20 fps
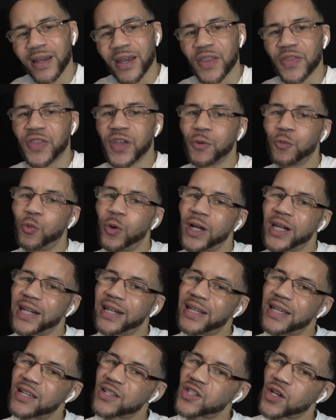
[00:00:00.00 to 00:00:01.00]
than what
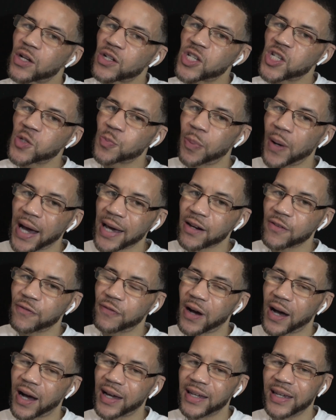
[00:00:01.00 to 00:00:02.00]
it is on
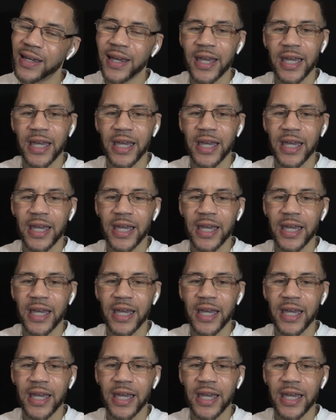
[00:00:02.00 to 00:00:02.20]
Spotify.